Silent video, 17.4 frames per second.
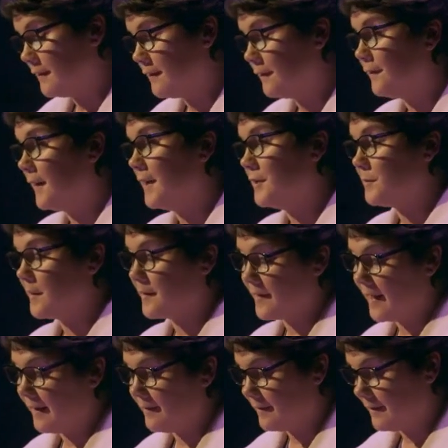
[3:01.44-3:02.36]
the flight was
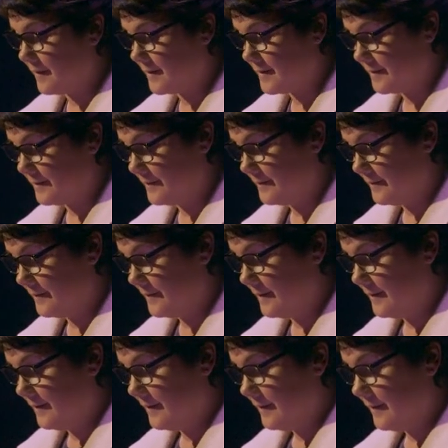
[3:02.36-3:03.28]
cancelled.
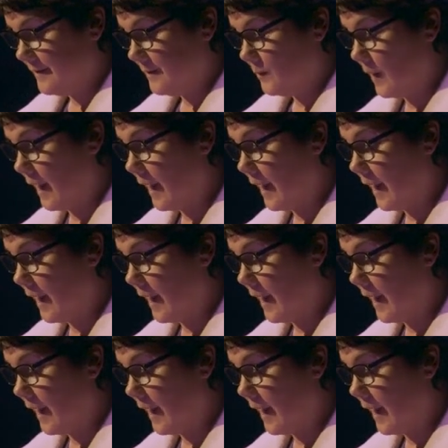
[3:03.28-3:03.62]
We